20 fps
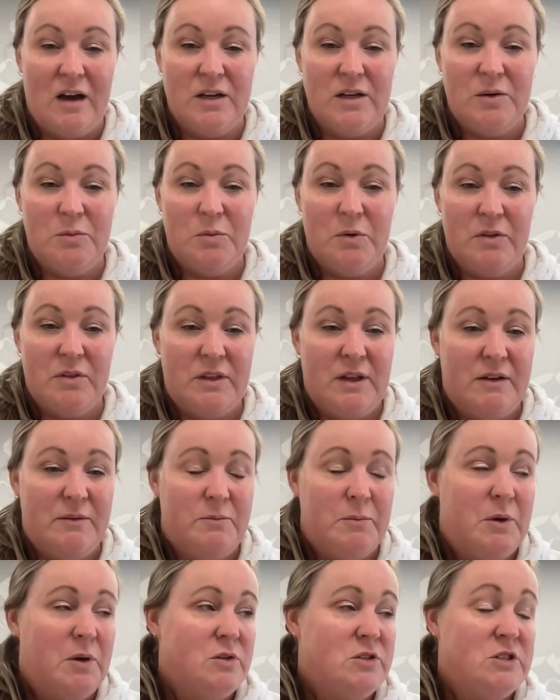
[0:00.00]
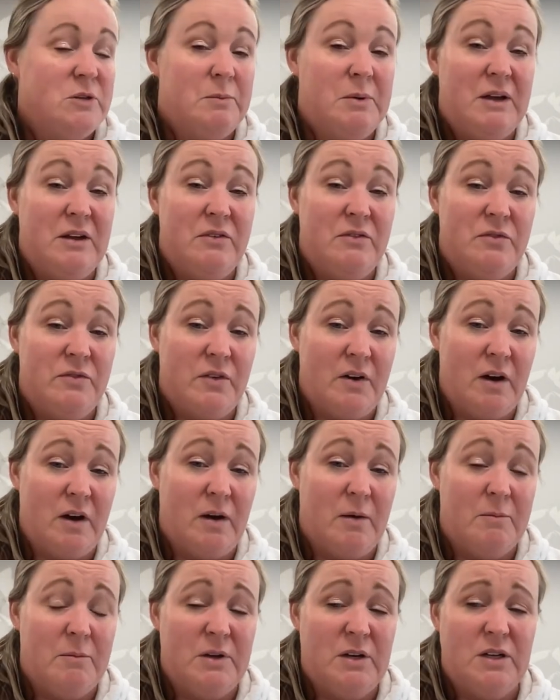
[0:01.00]
You want their poo to be
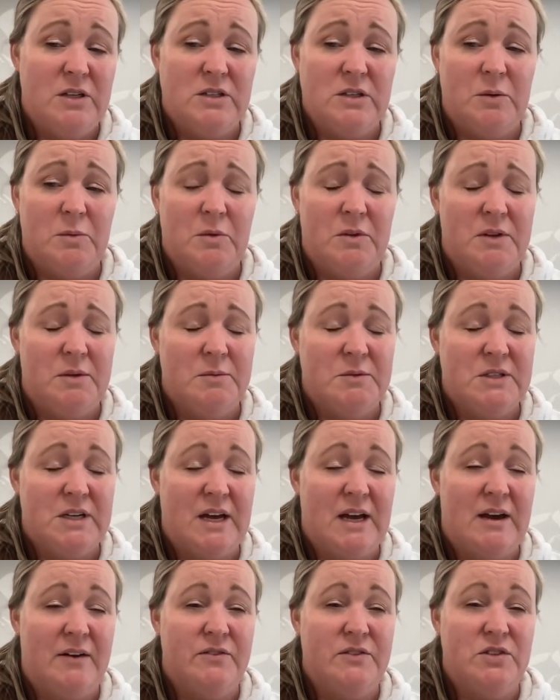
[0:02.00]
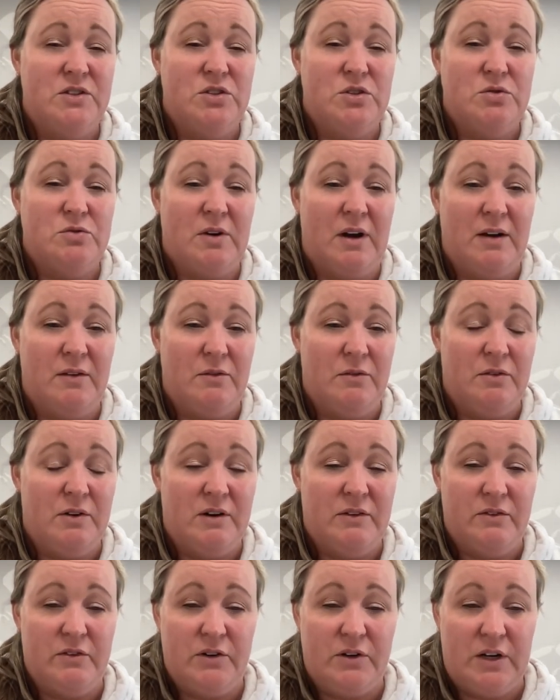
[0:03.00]
firm, but you don't want them to have to strain
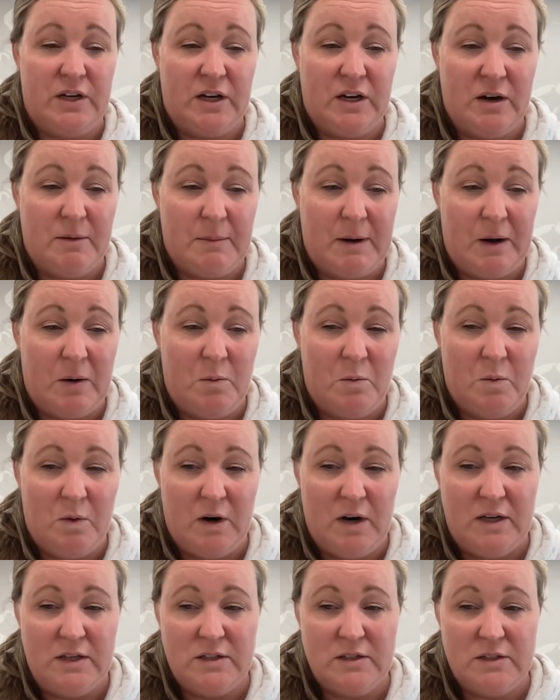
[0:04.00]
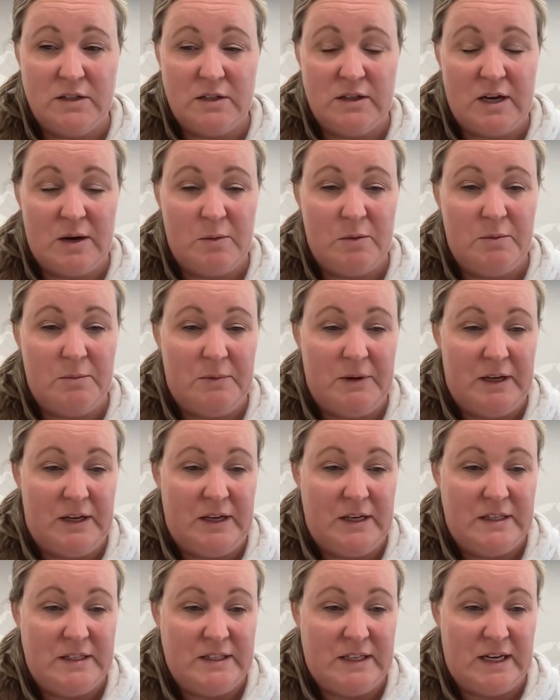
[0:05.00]
forever and it come out white. So that would be
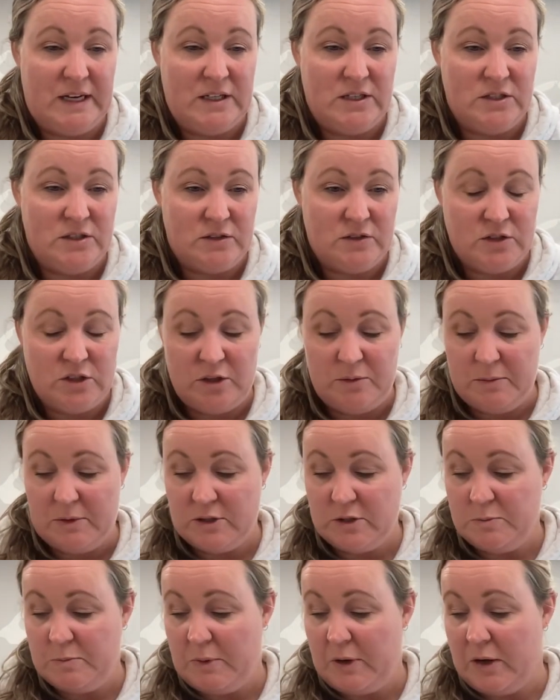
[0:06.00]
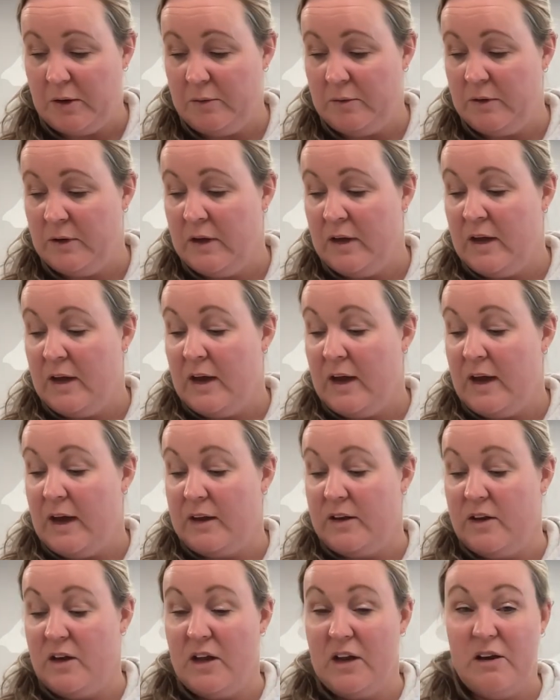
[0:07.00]
an indication of too much bone.
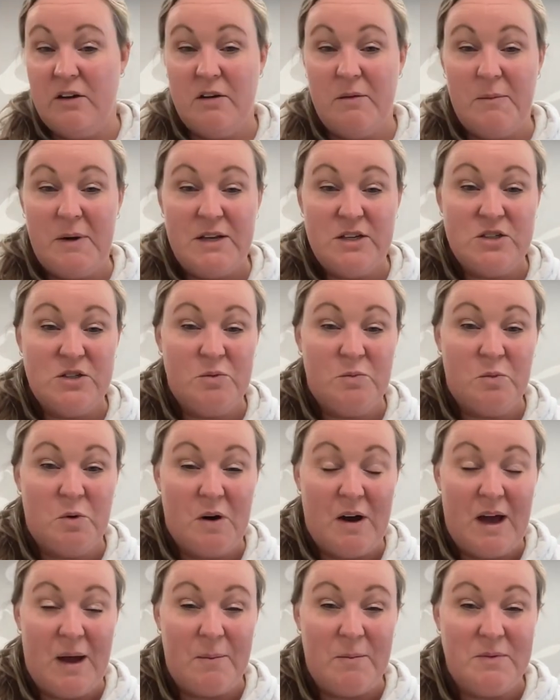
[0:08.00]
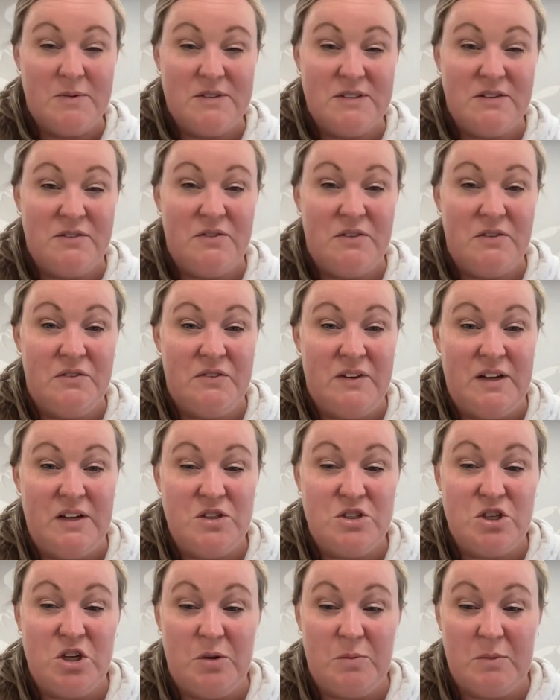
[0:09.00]
And earlier I mentioned what happens if you
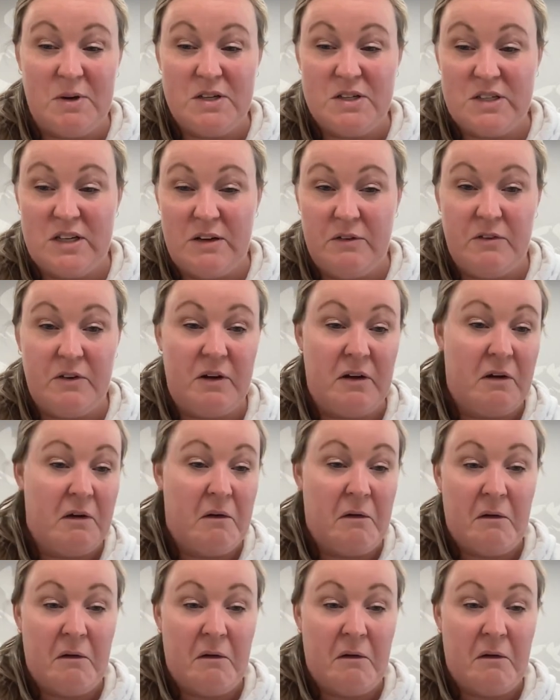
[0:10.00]
feed too much liver.